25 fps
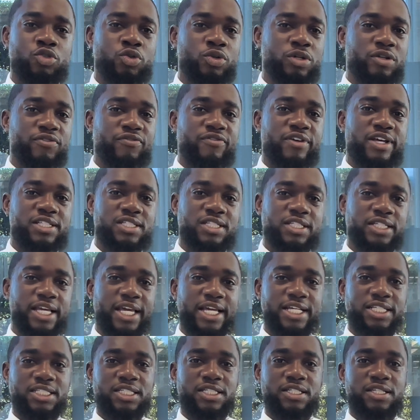doing an
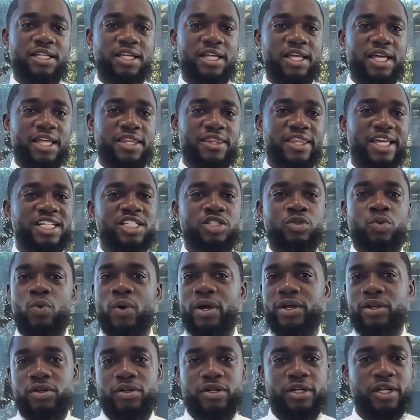investigation, they just
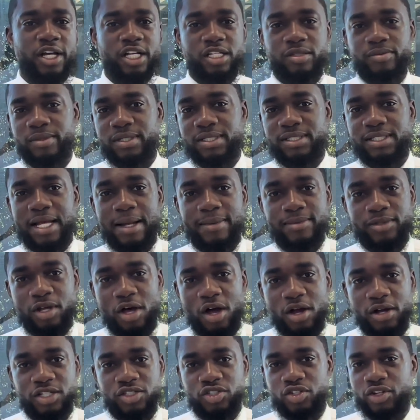wait on their customer to stop
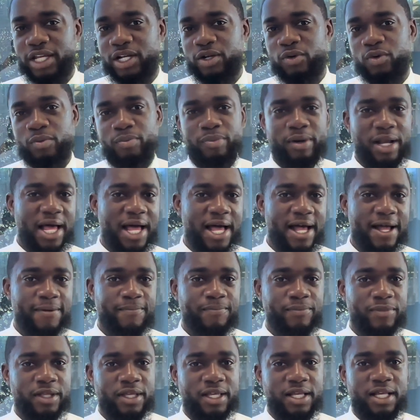talking so they can reply.
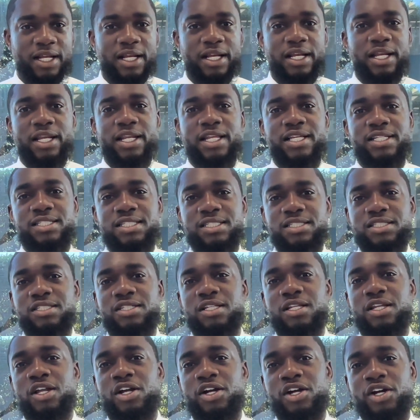Listen to
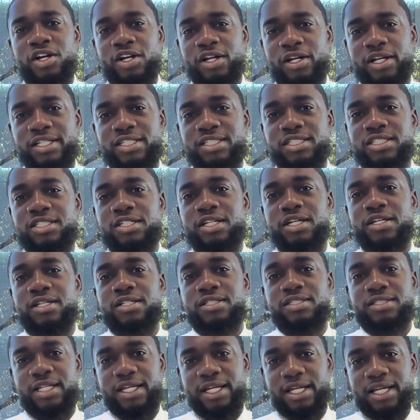learn, listen to
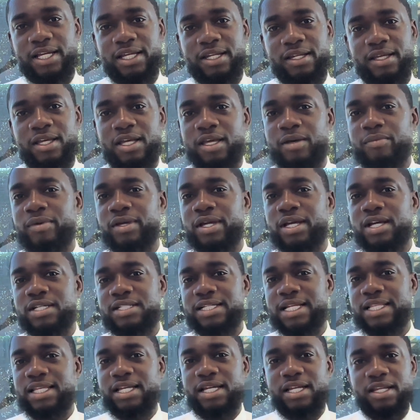understand, because
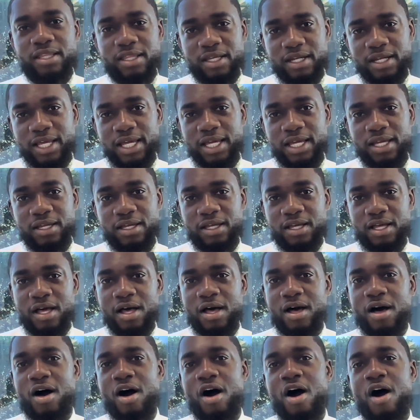at the end of the day,
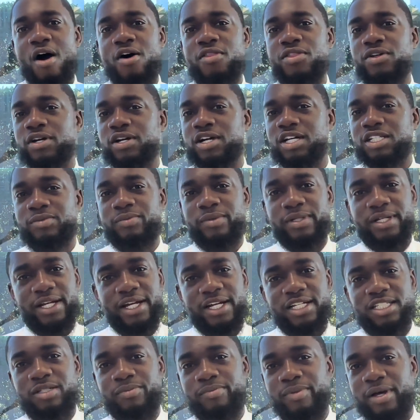all the customer
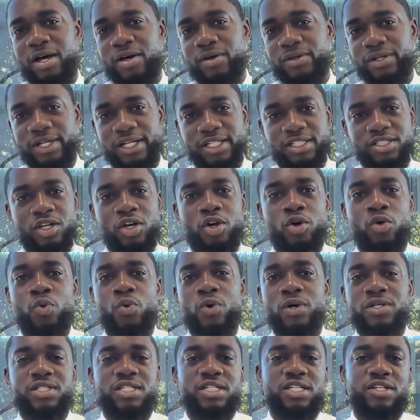cares about is
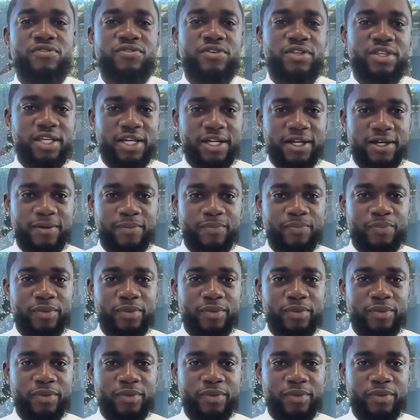what's in it for them.